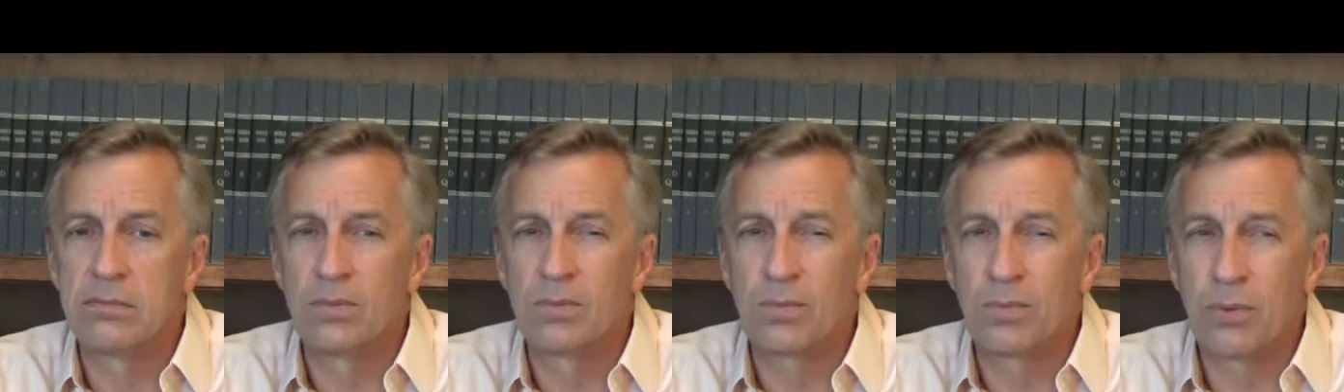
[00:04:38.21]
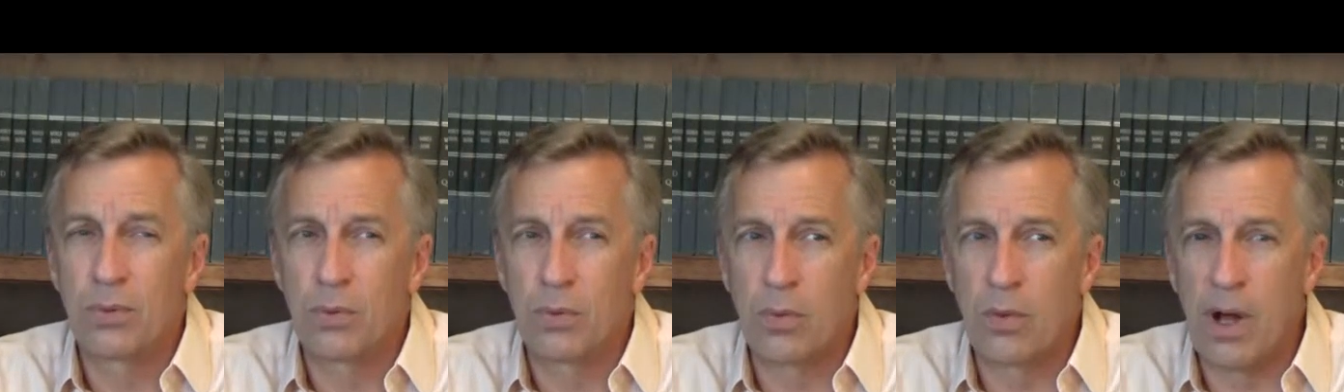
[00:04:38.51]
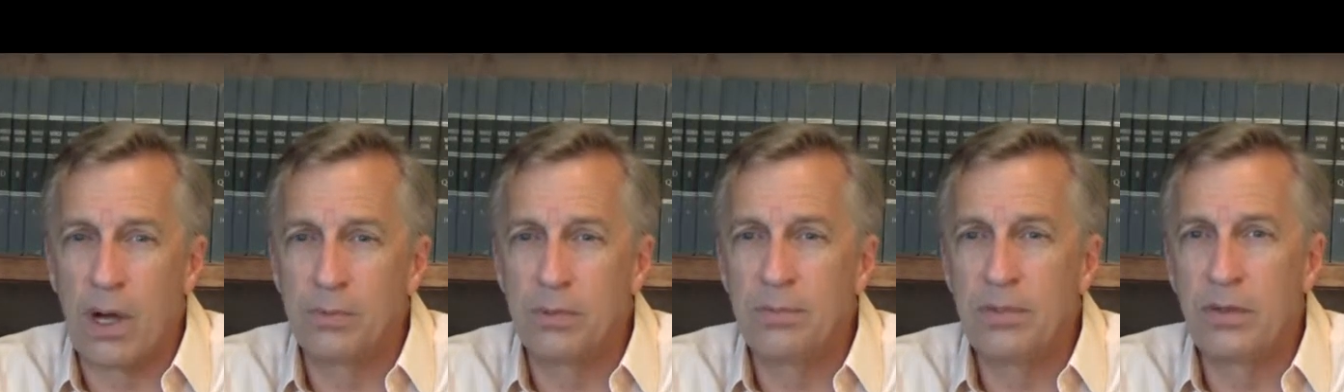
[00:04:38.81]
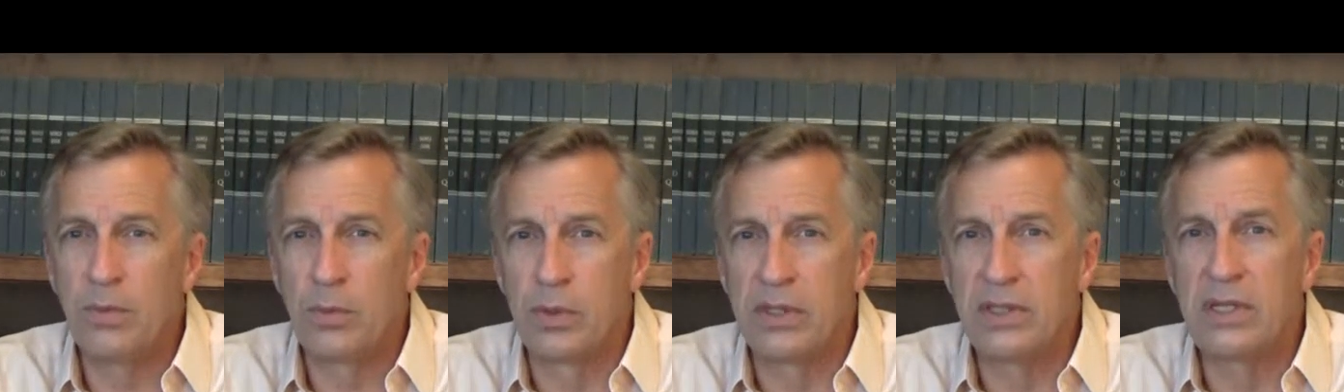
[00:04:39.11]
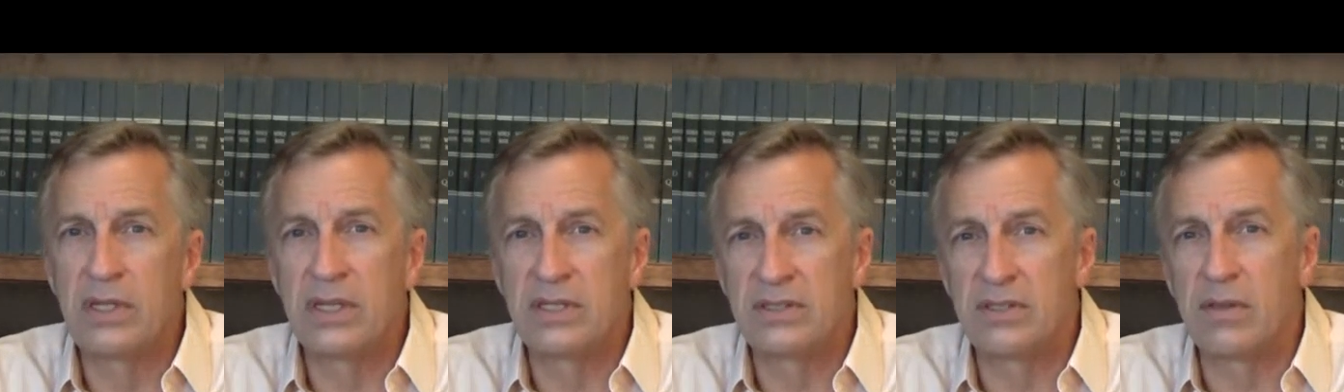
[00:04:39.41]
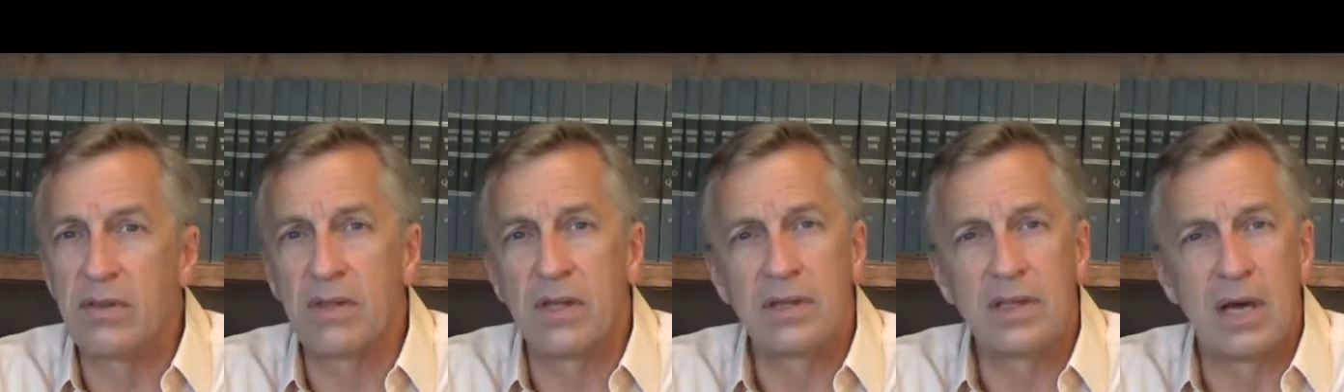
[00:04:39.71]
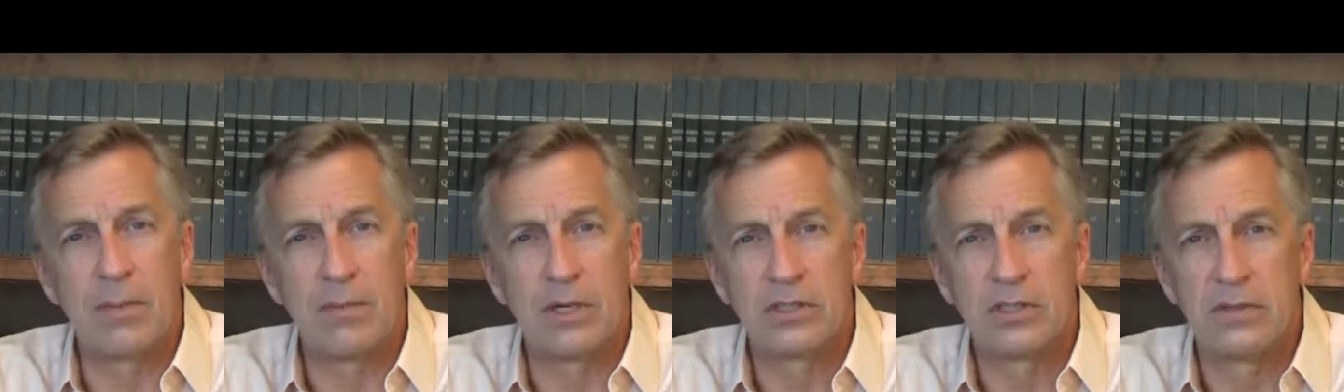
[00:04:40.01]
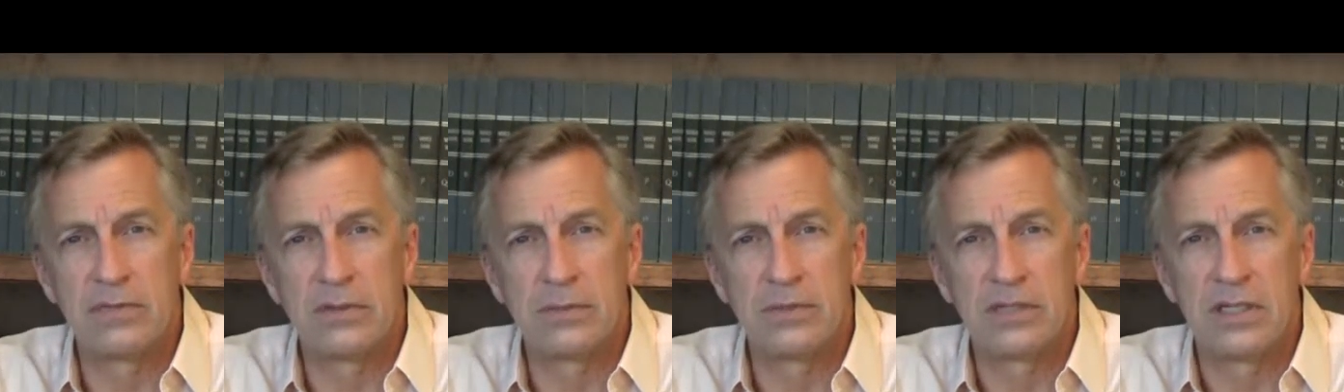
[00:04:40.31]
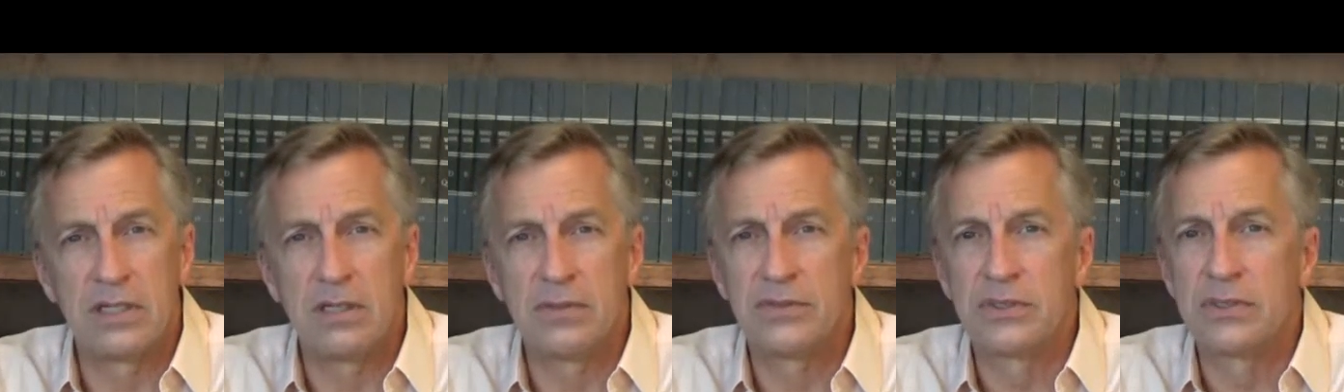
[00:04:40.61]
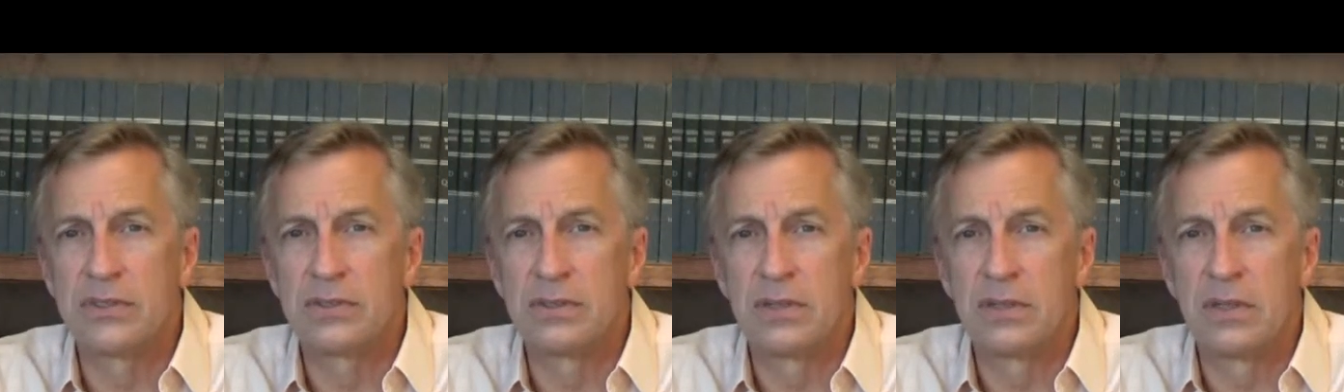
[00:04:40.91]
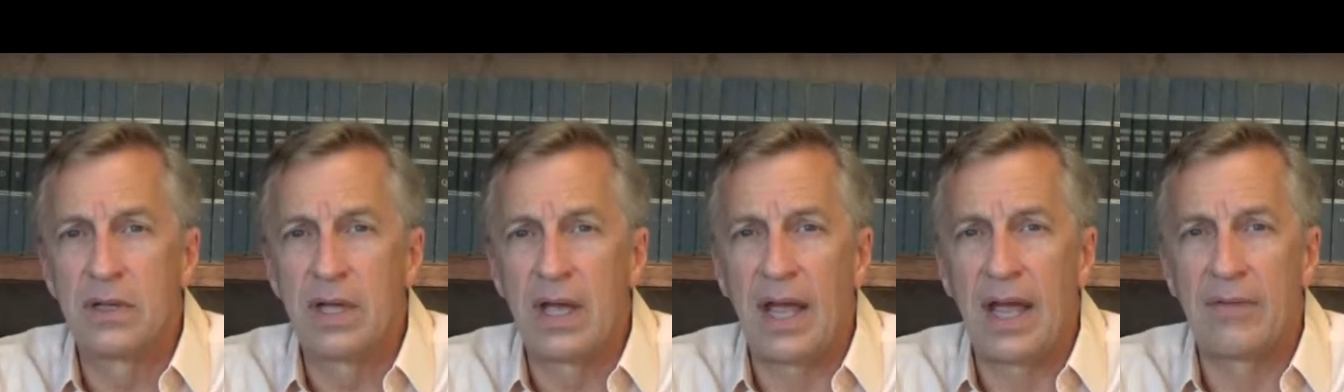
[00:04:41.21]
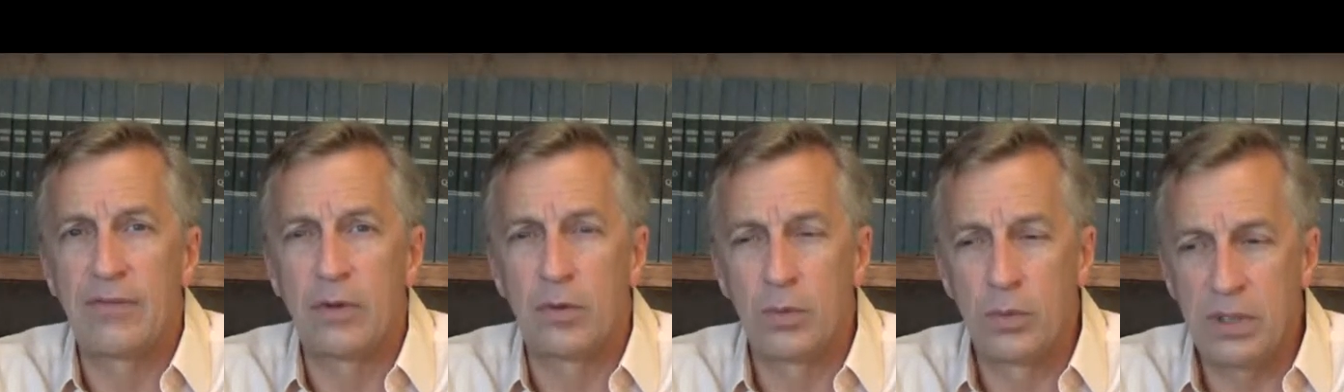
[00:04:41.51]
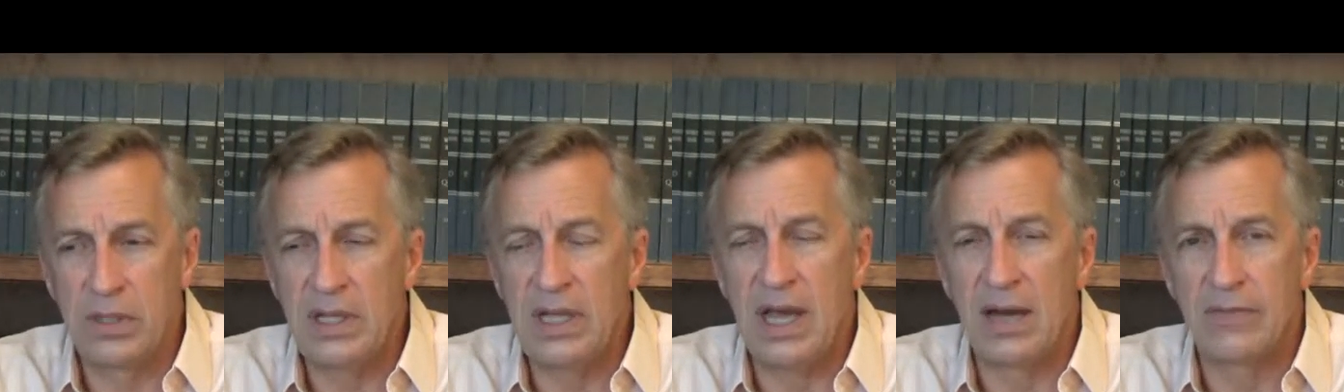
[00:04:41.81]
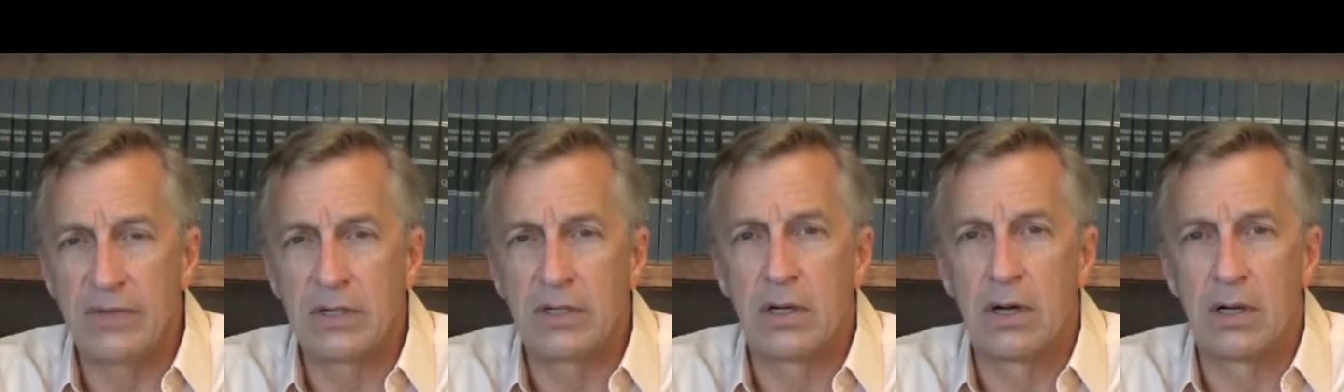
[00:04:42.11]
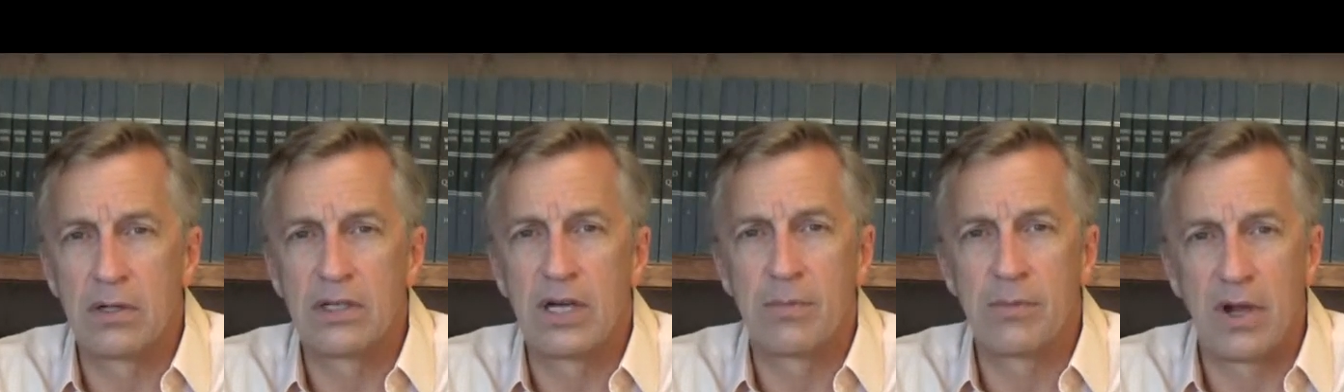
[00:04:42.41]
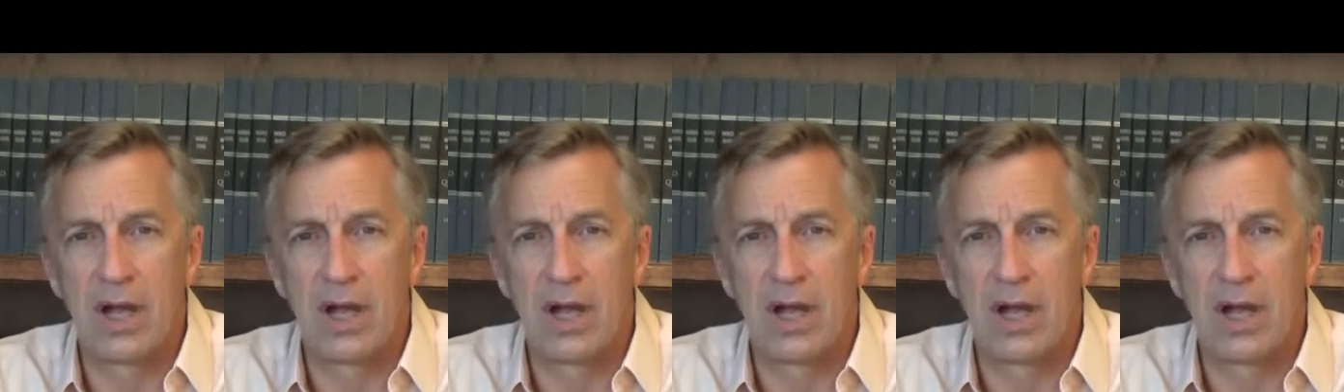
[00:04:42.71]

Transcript: probably really doesn't think that much of themselves, and they're really having a hard time.